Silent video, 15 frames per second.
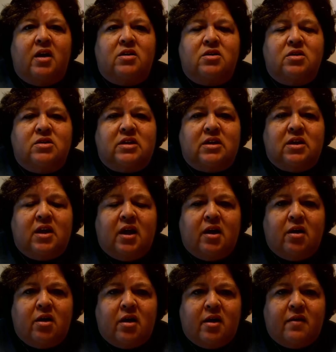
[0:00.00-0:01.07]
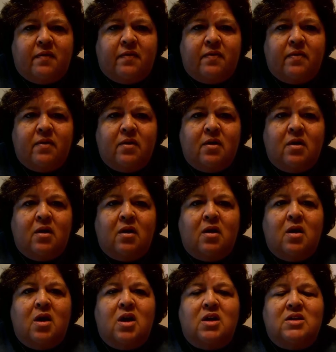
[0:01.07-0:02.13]
didn't care enough
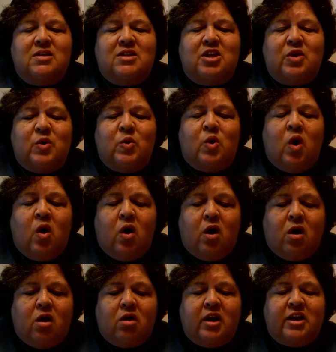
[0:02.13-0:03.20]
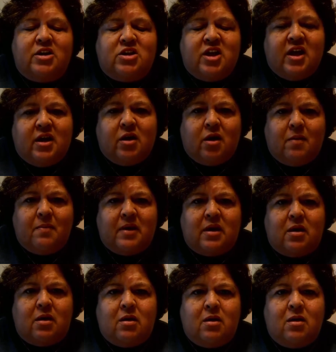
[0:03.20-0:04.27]
to call and check on me
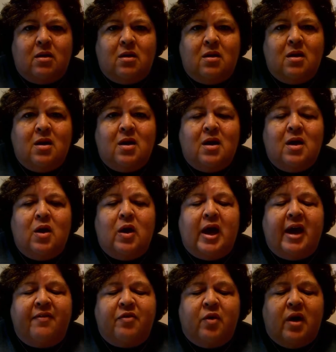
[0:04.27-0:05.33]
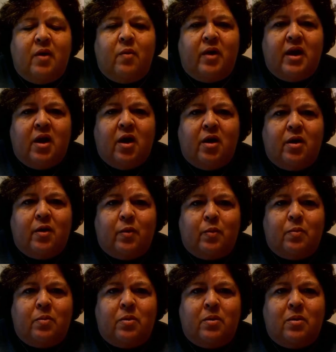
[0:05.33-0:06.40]
after I went home.
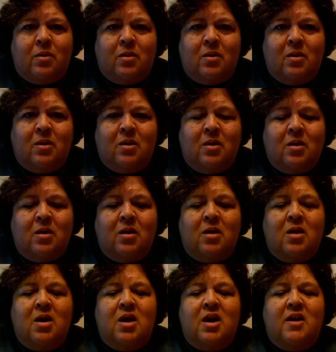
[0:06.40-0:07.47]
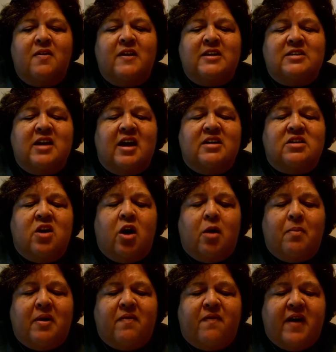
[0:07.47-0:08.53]
These guys called
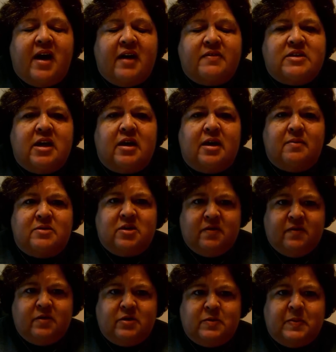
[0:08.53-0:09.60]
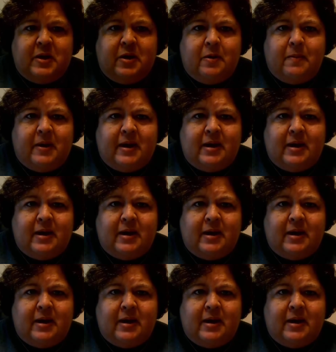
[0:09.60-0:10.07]
me 5 times over a spider bite.